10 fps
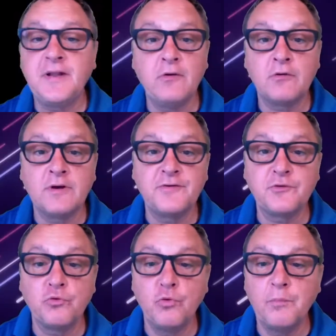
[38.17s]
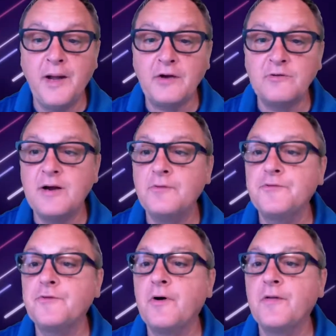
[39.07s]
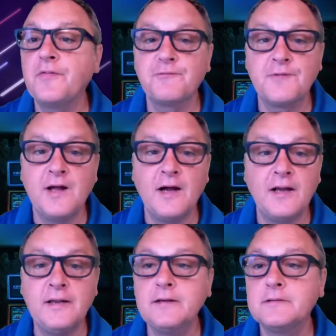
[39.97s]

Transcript: all kinds of cool backgrounds on the fly,